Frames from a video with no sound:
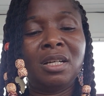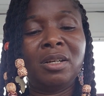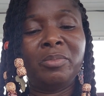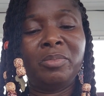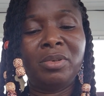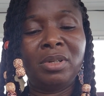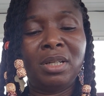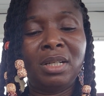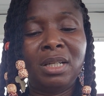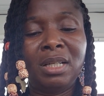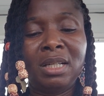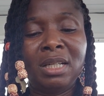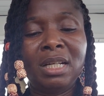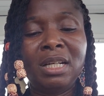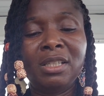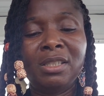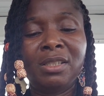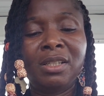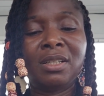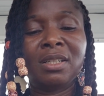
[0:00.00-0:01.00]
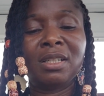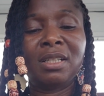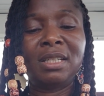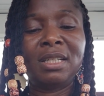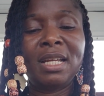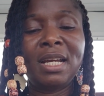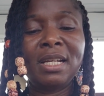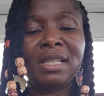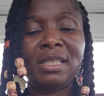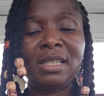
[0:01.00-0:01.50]
I put it in there to
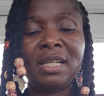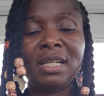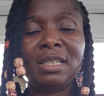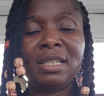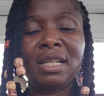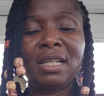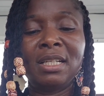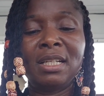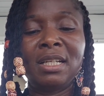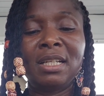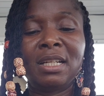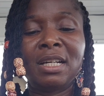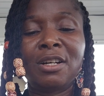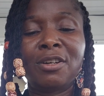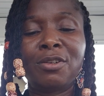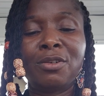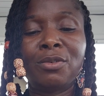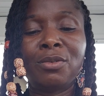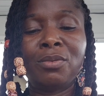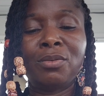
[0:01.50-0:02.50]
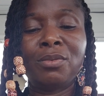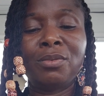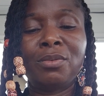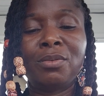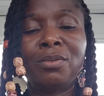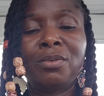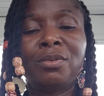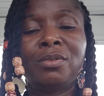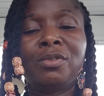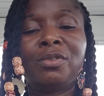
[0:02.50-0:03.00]
connect it, and then I go
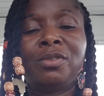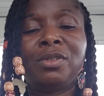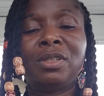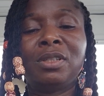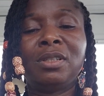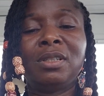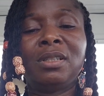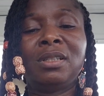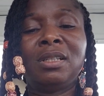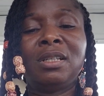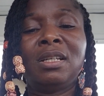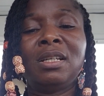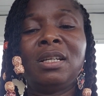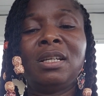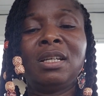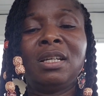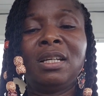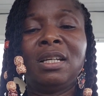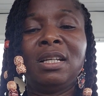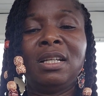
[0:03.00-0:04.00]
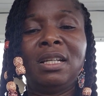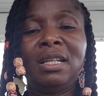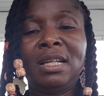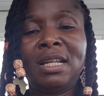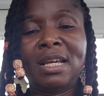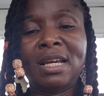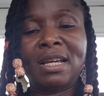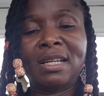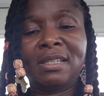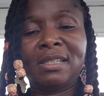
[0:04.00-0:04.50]
to the
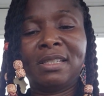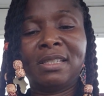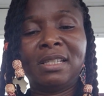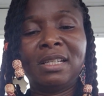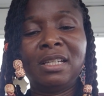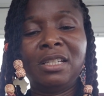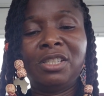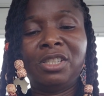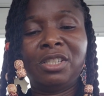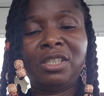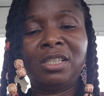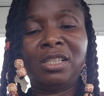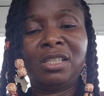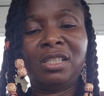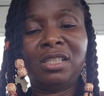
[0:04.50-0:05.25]
last stitch